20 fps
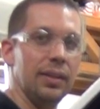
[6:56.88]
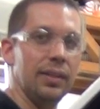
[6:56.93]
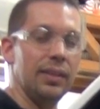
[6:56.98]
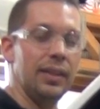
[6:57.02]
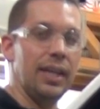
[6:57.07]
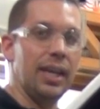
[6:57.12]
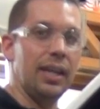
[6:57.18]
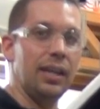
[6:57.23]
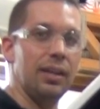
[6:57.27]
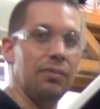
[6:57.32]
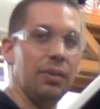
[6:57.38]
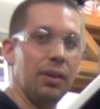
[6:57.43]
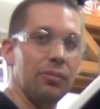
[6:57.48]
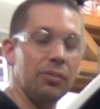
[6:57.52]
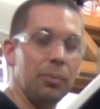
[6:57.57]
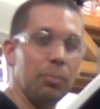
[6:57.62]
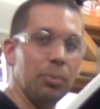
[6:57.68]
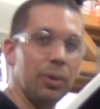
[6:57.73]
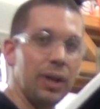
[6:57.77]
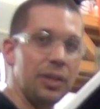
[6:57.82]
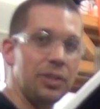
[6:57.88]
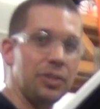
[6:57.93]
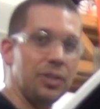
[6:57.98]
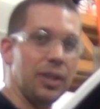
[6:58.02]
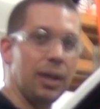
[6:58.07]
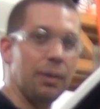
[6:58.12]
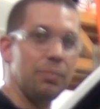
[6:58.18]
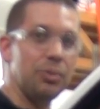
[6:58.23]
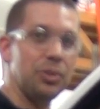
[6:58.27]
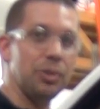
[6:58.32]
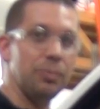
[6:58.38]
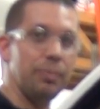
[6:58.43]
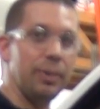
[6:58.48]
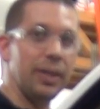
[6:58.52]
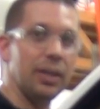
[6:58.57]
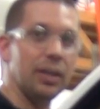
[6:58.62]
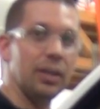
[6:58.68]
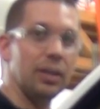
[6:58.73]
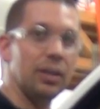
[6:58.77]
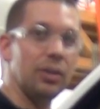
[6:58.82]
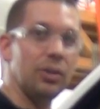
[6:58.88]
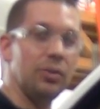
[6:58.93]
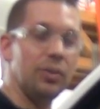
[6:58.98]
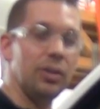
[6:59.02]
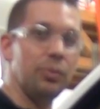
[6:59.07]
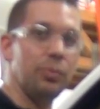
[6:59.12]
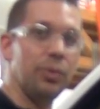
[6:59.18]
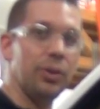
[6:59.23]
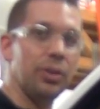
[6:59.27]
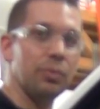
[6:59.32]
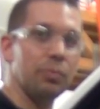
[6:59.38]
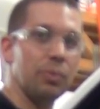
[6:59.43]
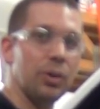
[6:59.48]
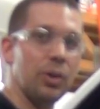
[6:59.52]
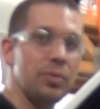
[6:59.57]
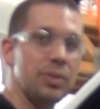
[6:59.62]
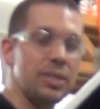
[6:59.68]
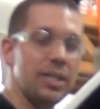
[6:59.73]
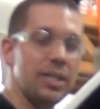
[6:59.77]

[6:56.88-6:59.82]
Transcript: The end of every brake job should be concluded with a road